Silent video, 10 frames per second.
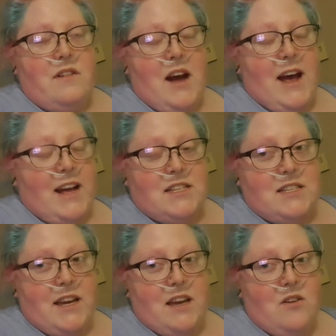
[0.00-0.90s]
I had to
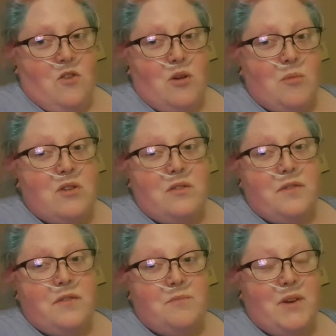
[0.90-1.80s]
take Orm
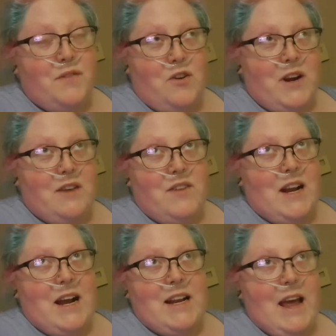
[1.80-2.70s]
off before I even had